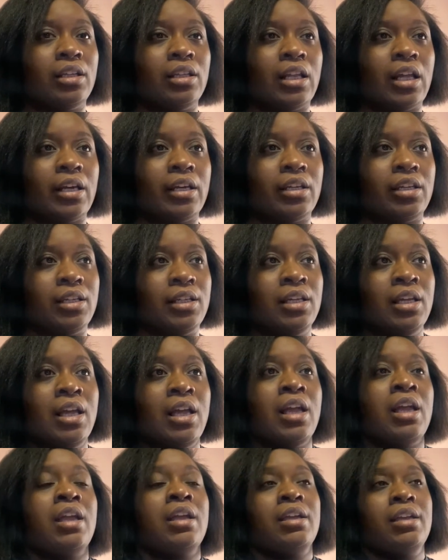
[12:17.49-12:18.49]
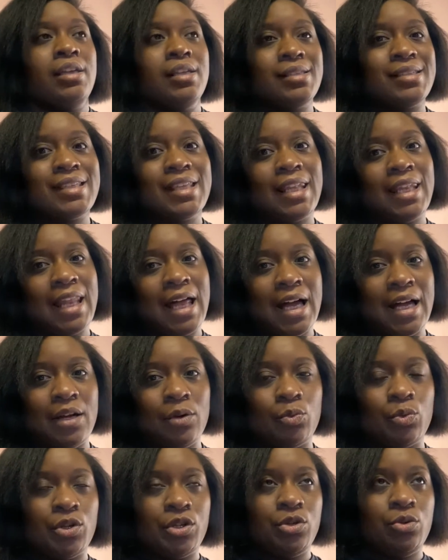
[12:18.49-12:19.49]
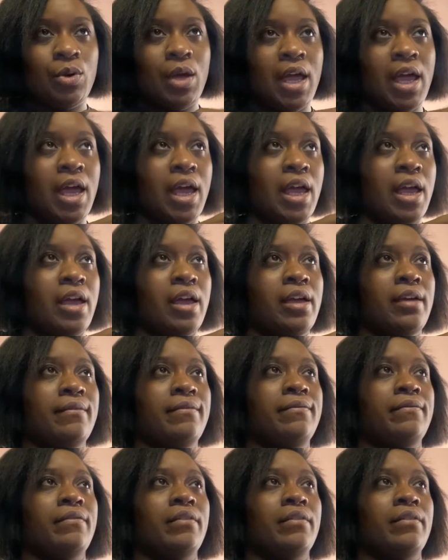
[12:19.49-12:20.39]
Like, it's a lot when you have